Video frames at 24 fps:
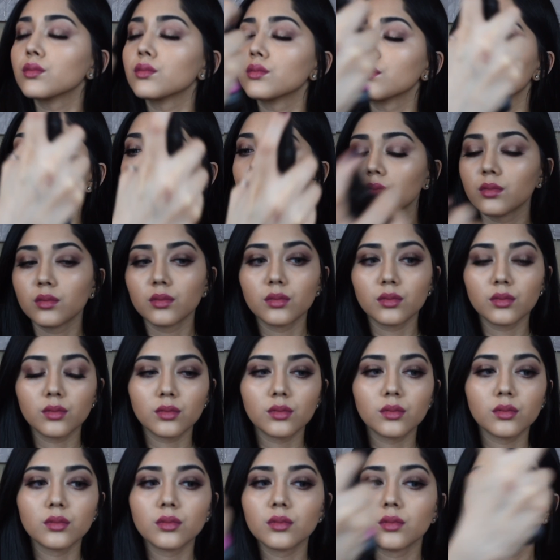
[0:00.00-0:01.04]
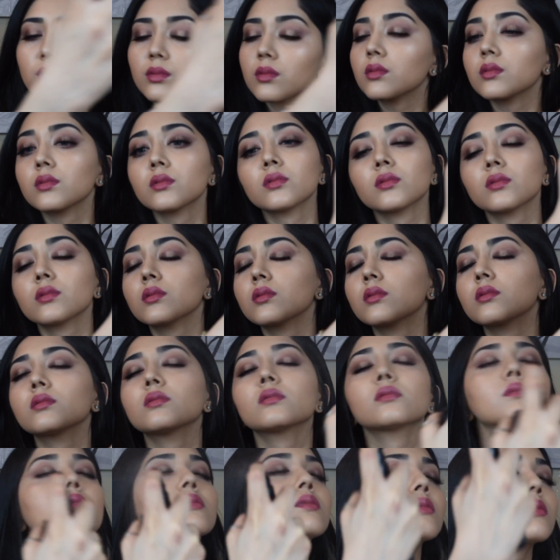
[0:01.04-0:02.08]
I'm finishing off my look by
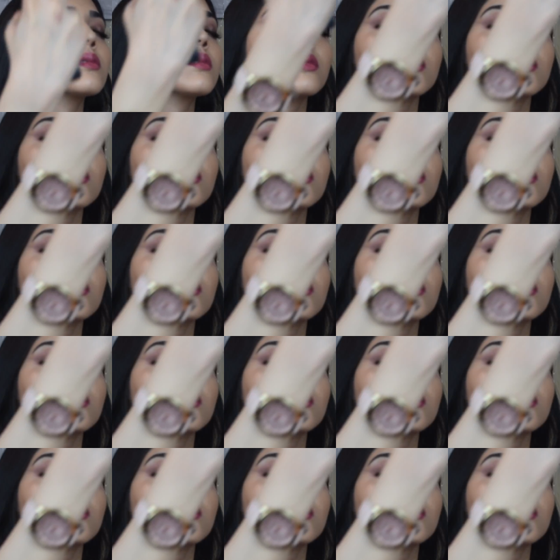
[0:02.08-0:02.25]
setting it